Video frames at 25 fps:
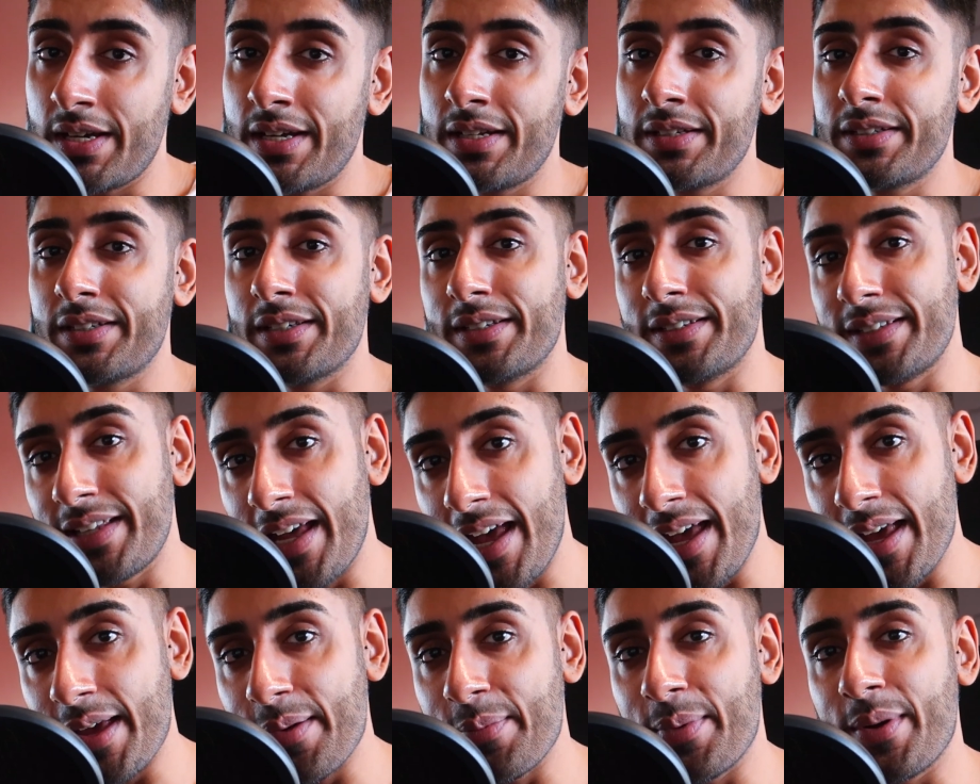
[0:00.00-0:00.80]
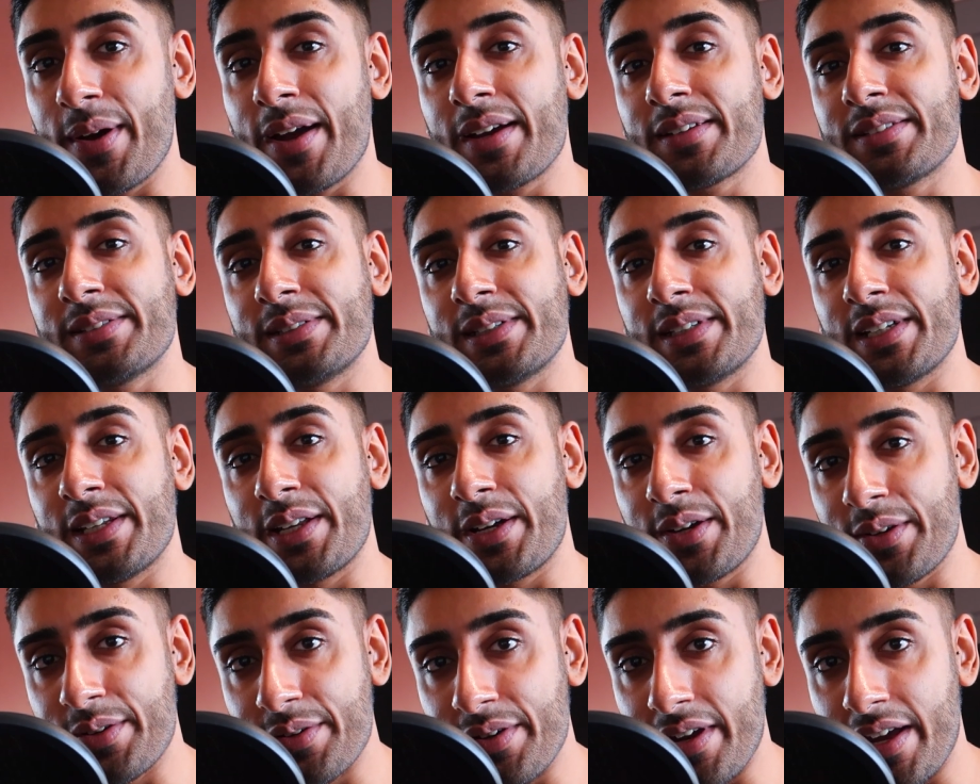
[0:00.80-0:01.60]
Today we're actually going to
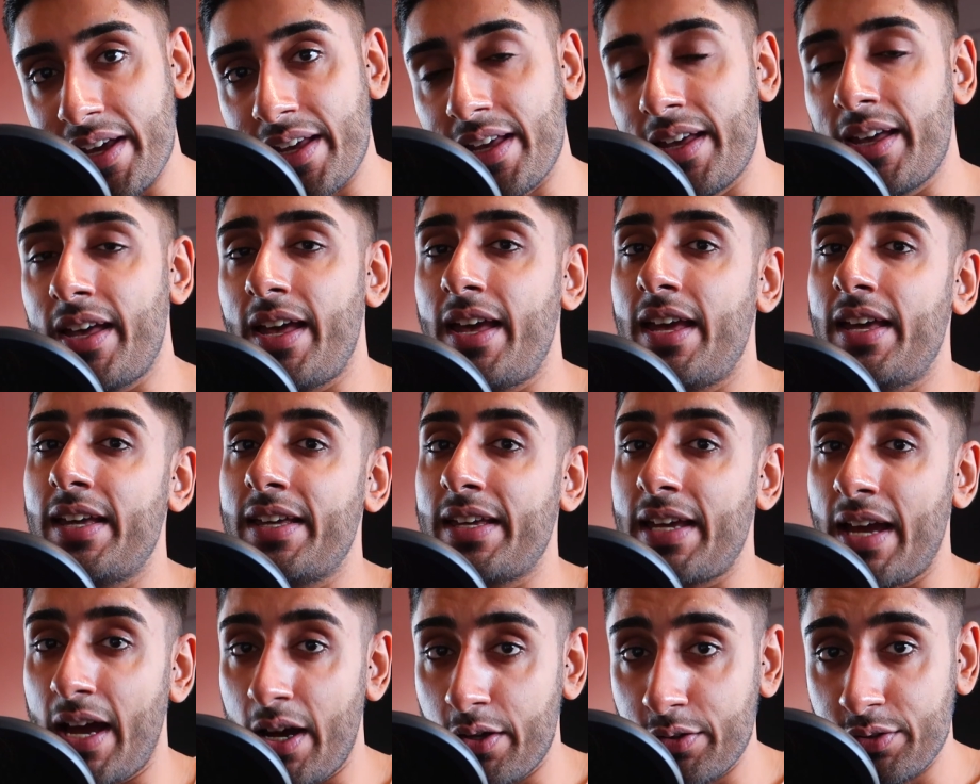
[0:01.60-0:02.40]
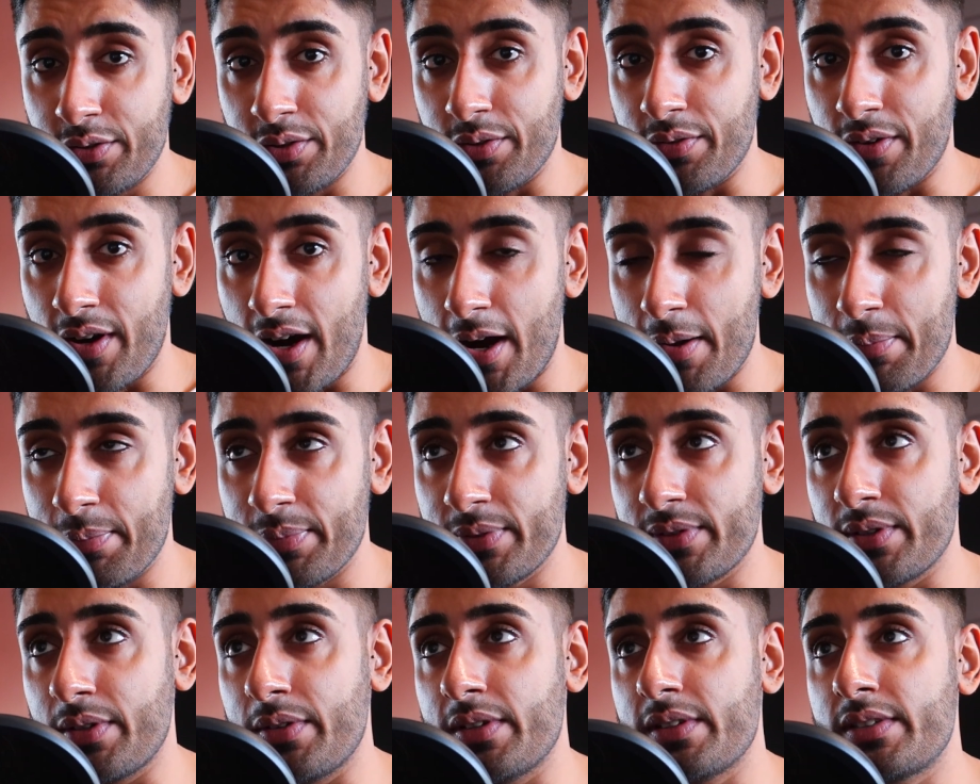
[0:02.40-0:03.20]
create a counter app.
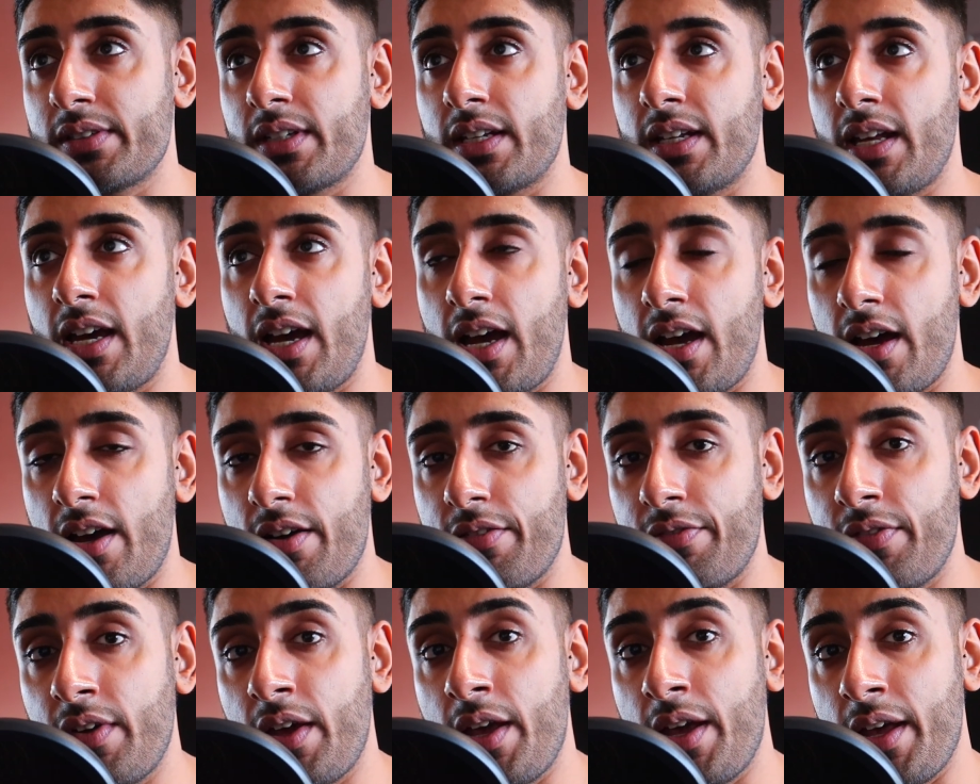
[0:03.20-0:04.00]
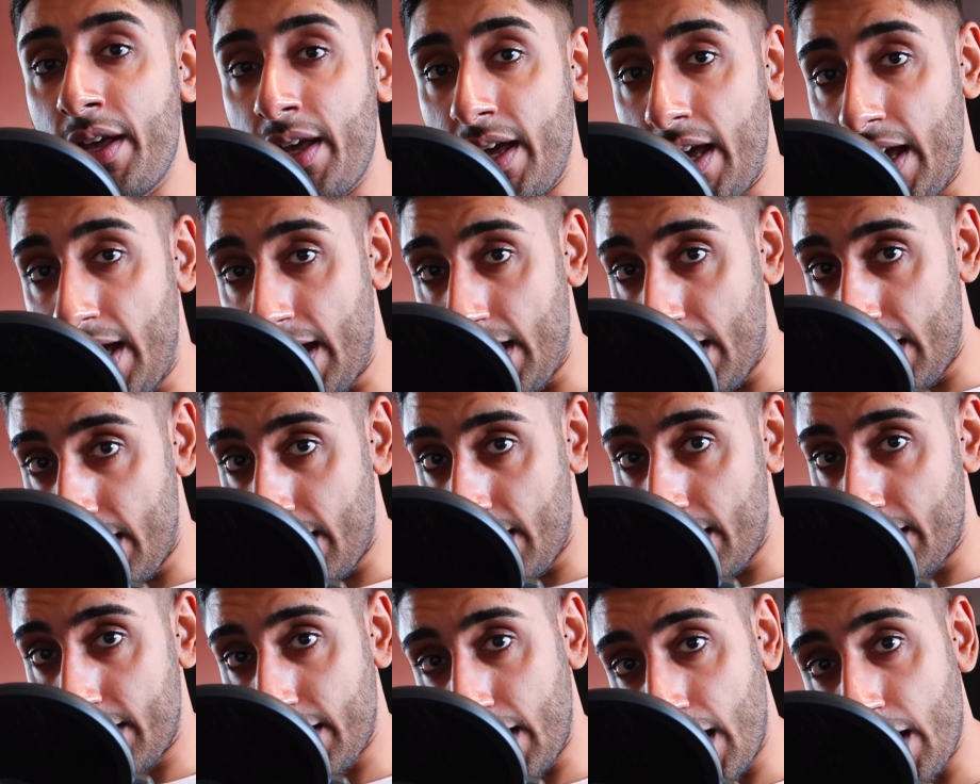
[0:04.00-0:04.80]
So it's going to have
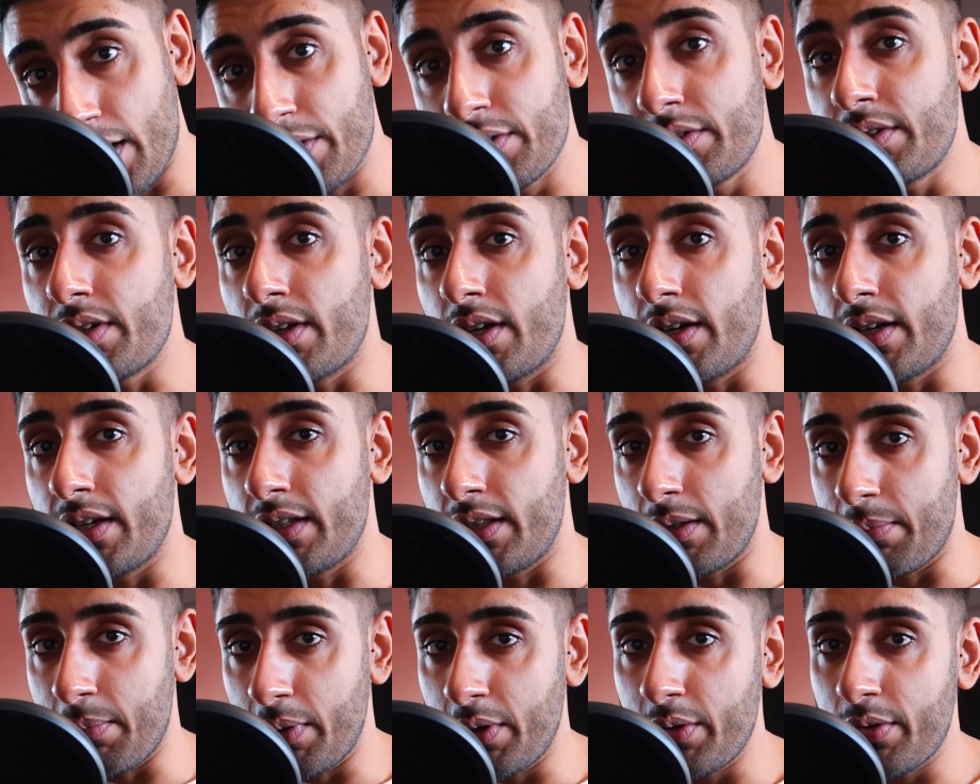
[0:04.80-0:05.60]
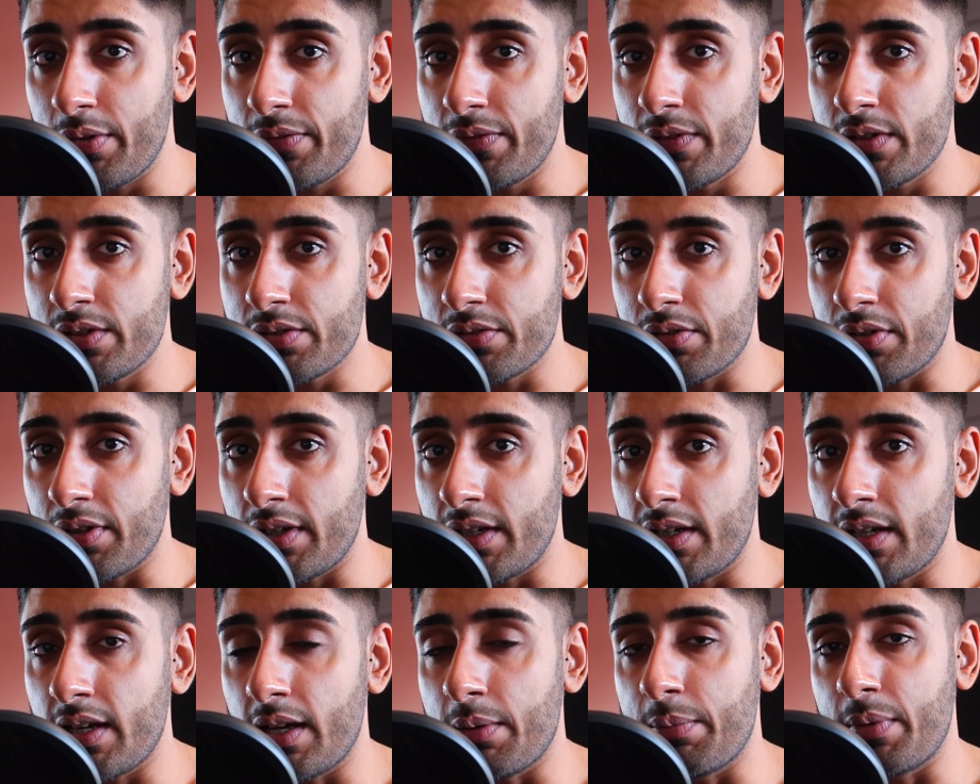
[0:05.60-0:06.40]
a counter in the middle of the screen
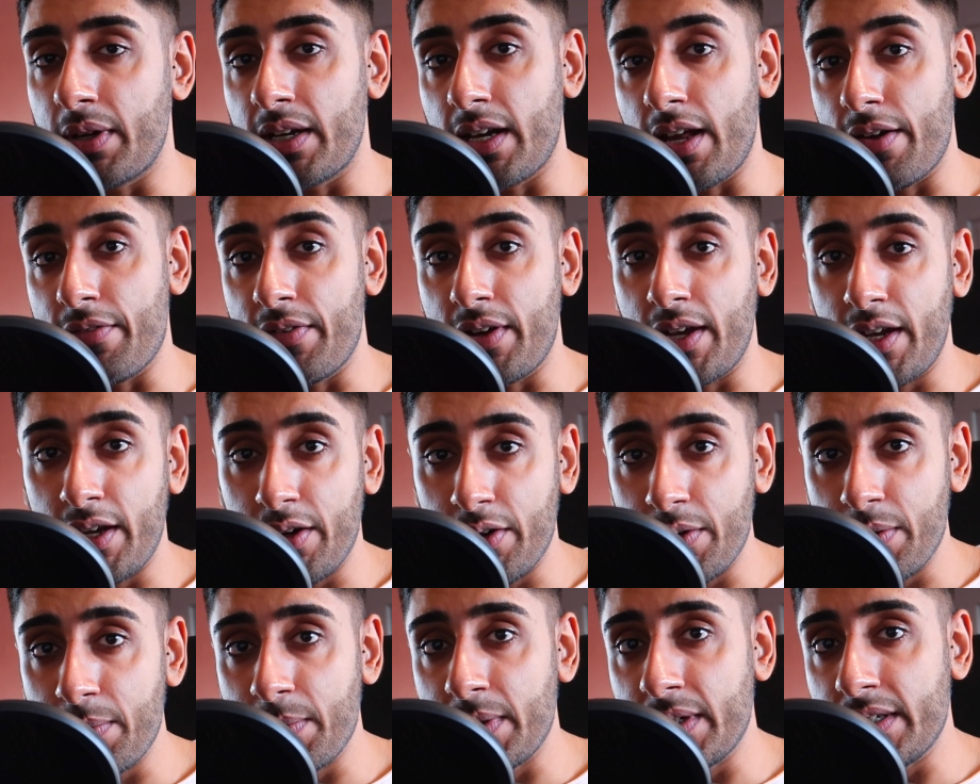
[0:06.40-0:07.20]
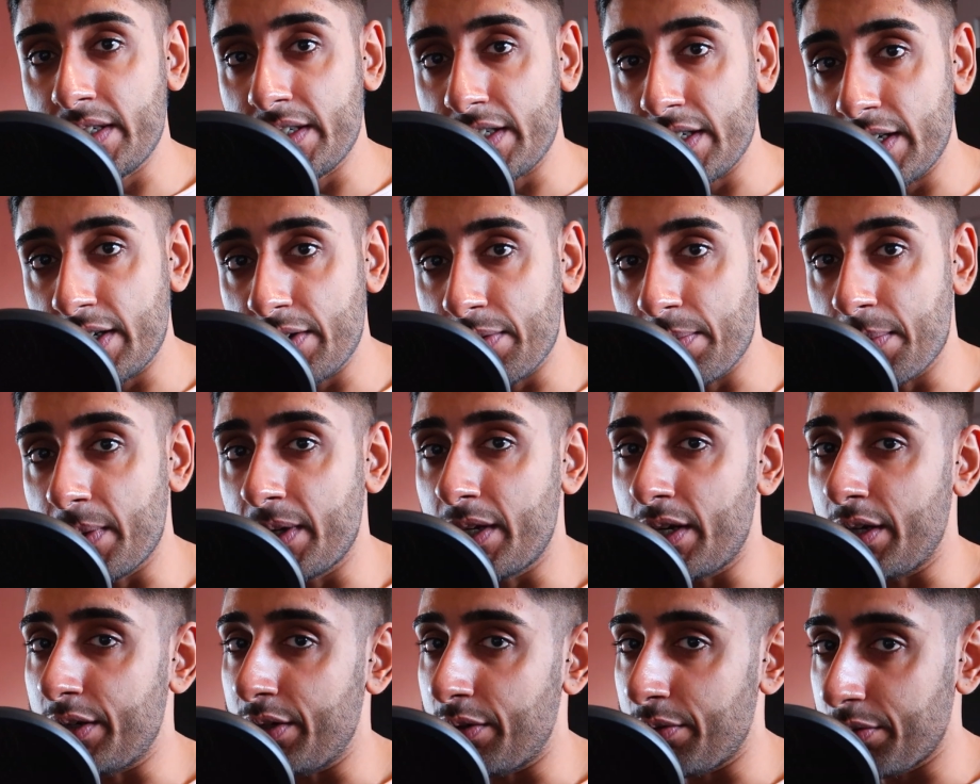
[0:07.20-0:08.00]
screen and we're going to have an increment, decrement,
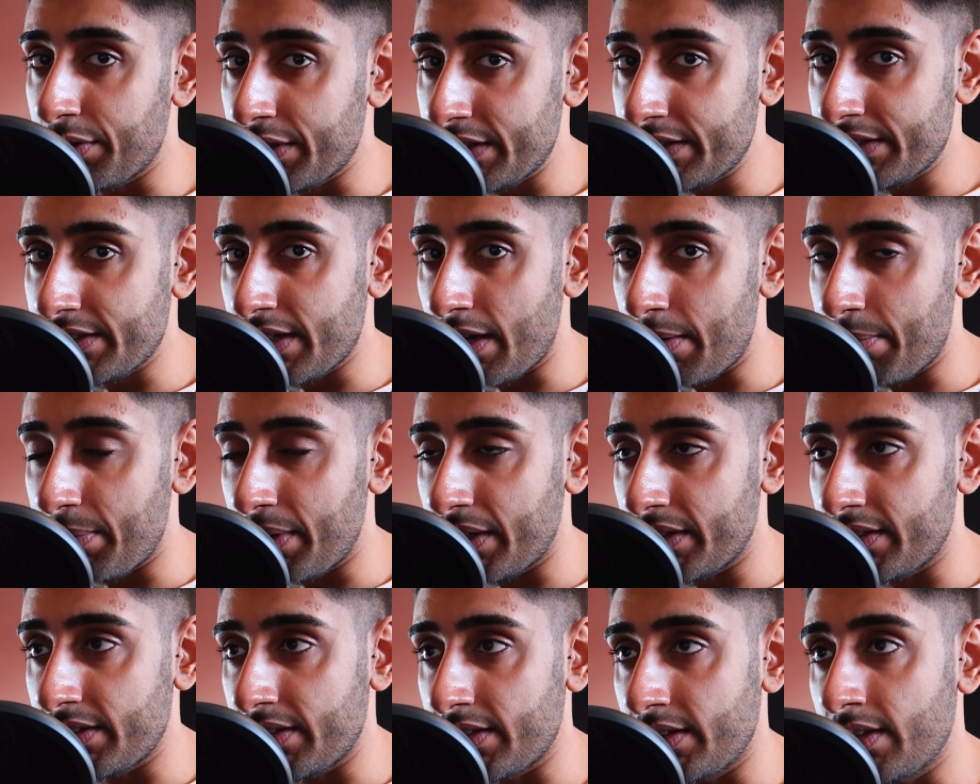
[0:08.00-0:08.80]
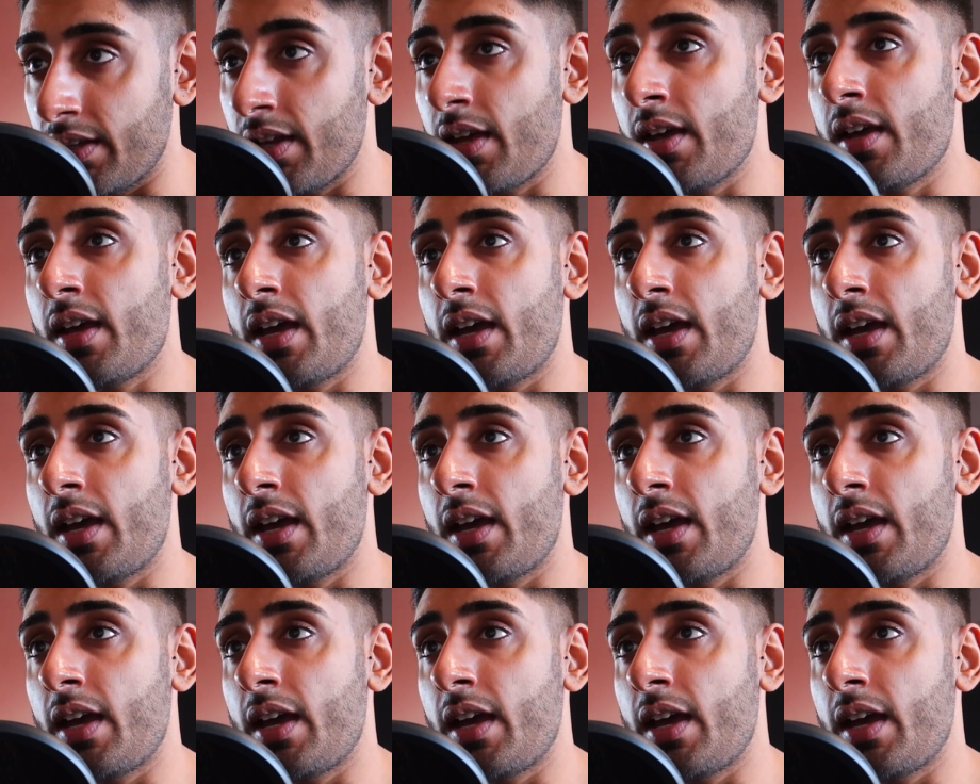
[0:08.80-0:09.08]
and a reset button.